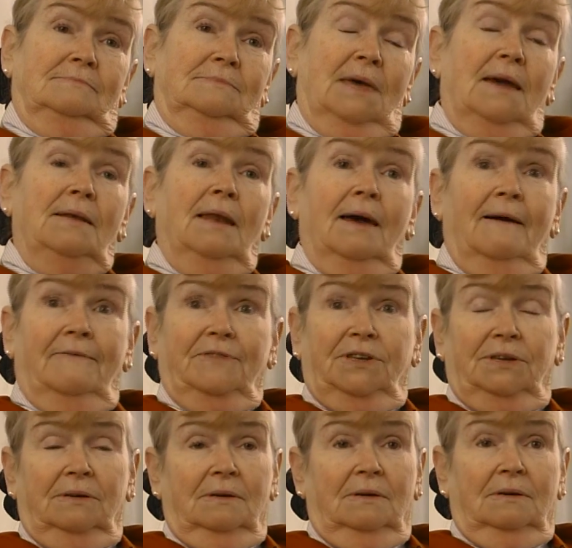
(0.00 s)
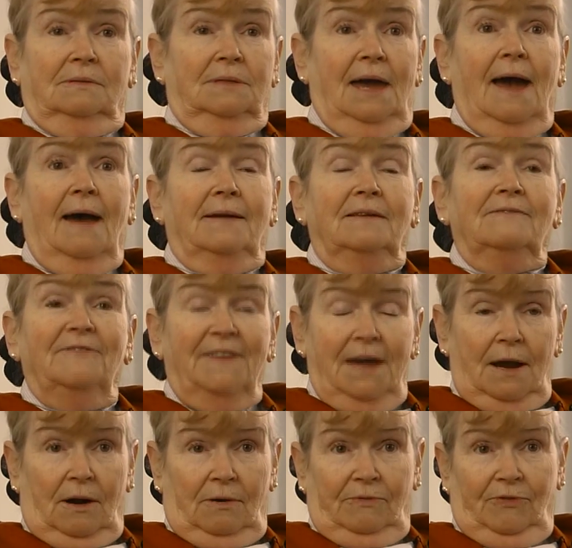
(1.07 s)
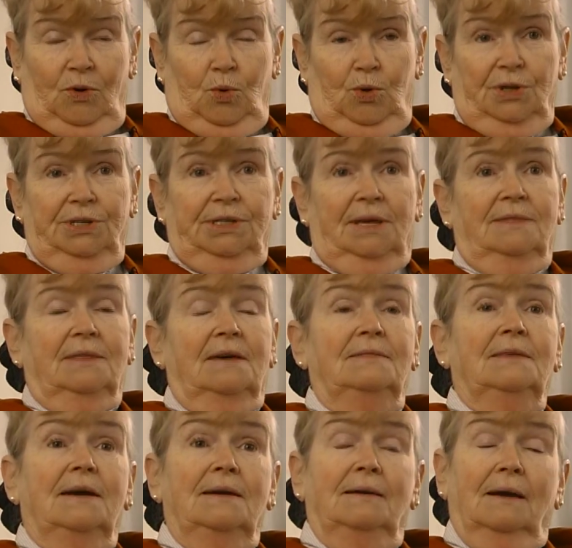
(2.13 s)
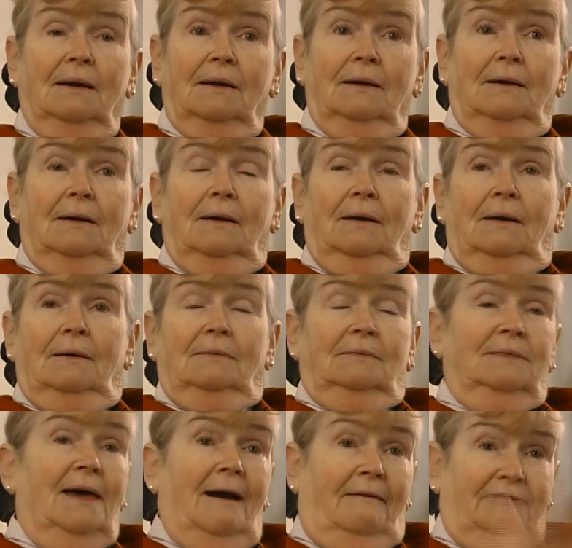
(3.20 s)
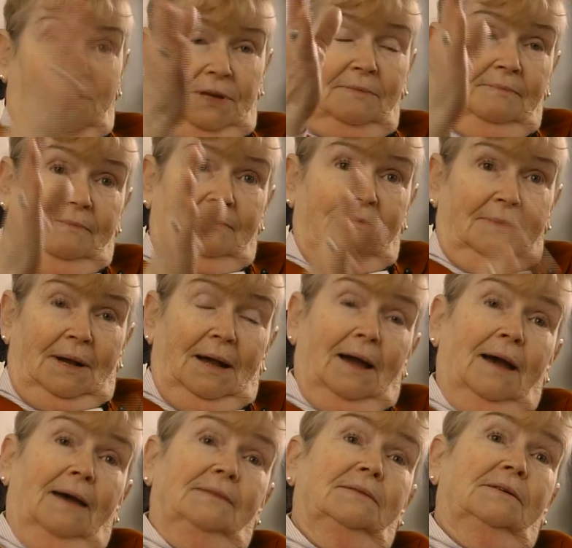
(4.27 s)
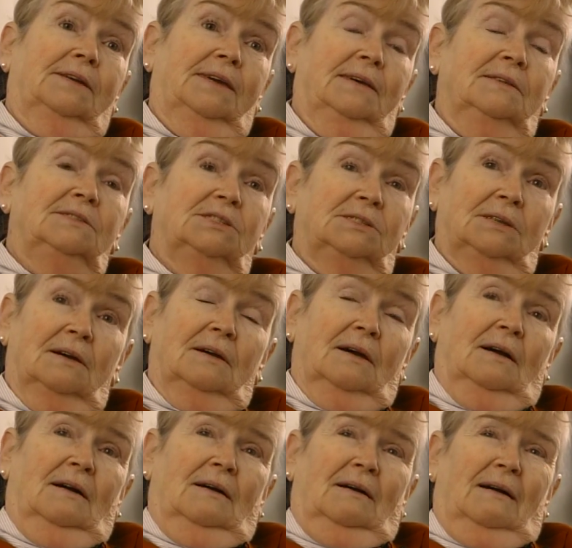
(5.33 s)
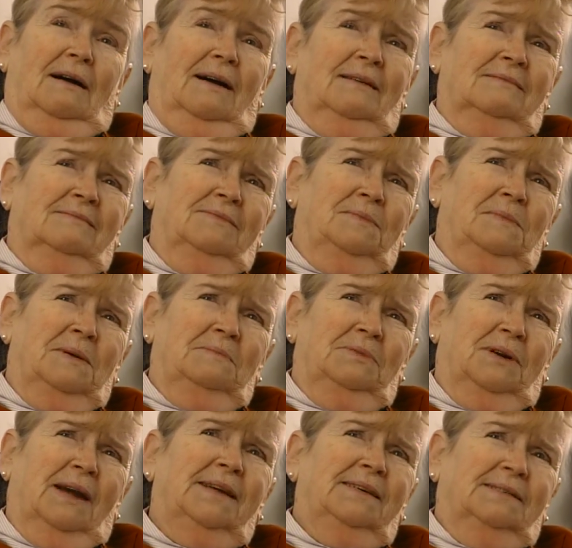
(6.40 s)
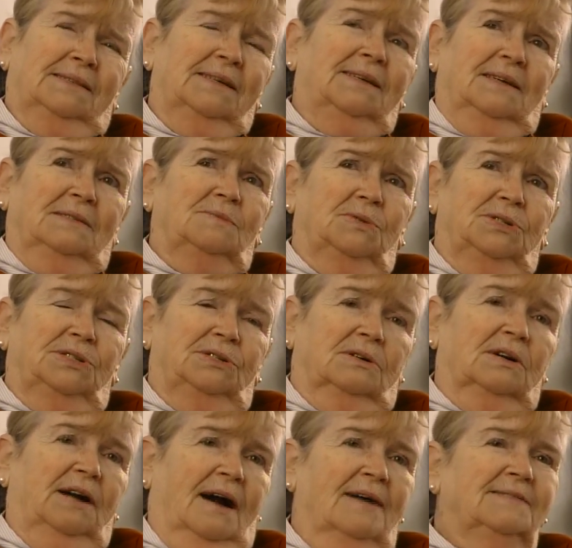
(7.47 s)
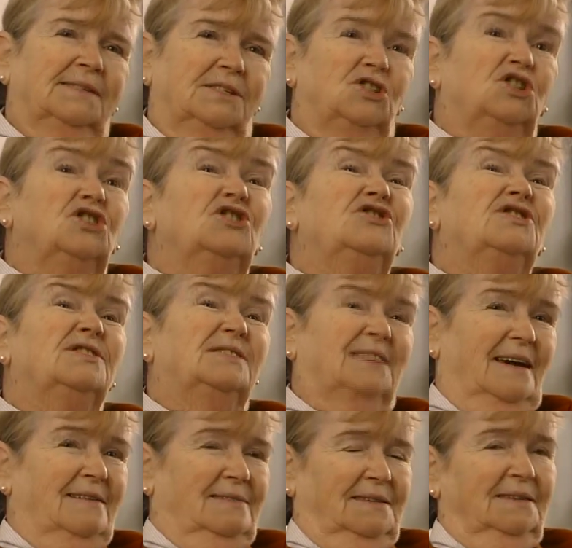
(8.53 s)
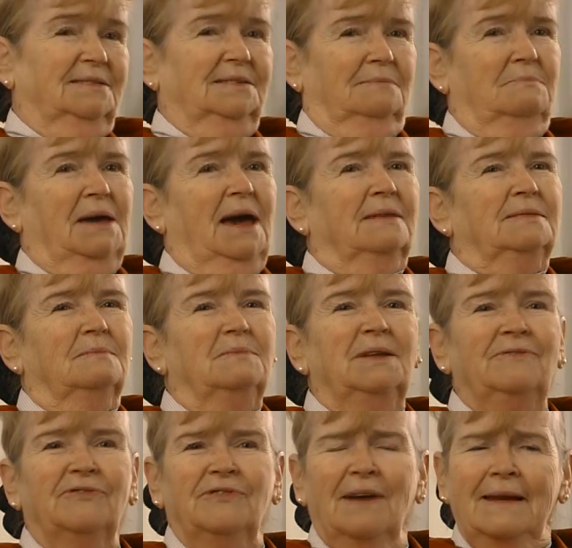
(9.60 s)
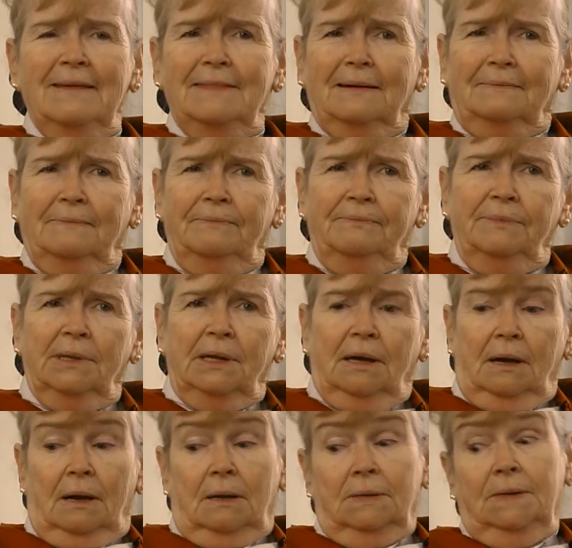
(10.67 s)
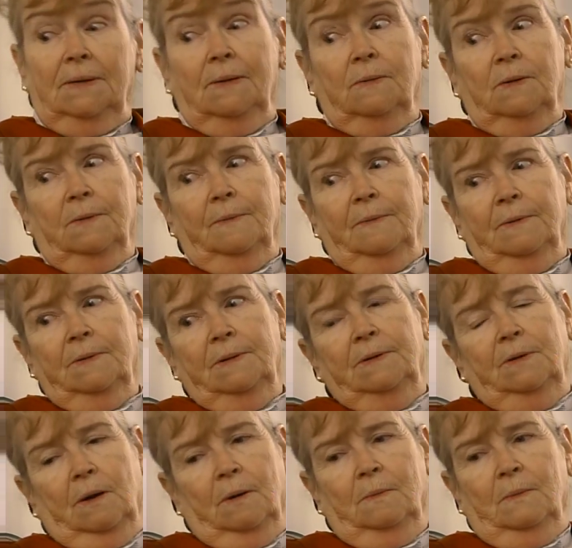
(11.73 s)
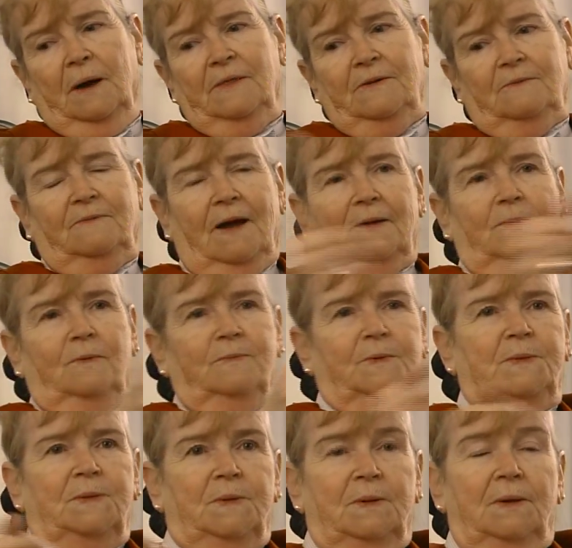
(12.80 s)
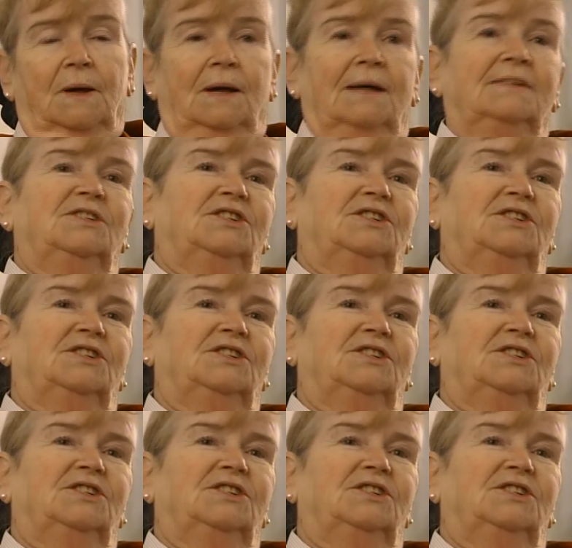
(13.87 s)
left. They had an affair, of course, and then they left. And the kids, I don't remember, I guess the kids were still at Gonzaga, and she used to say things about them in front of them. You know, her mother ran off with it, and